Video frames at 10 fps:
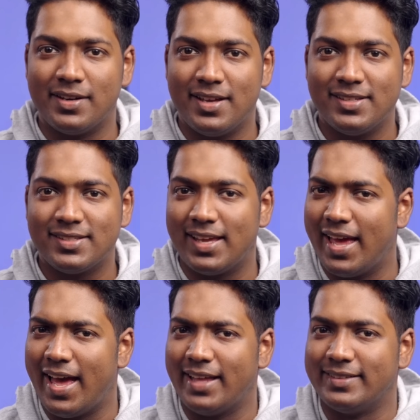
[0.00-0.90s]
Learners
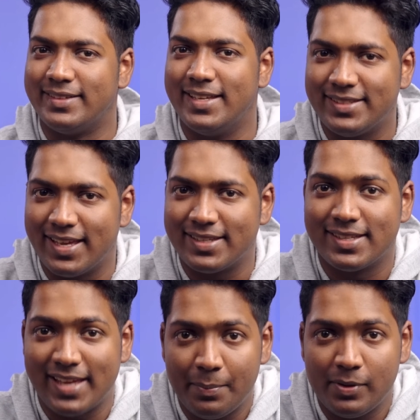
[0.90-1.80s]
and this is a
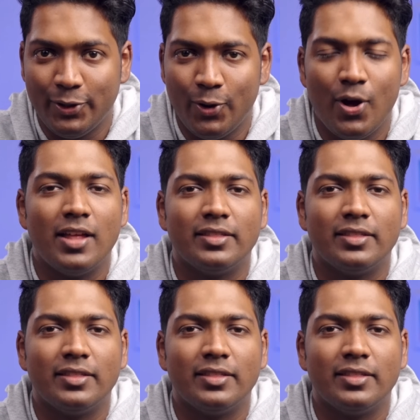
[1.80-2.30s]
sample video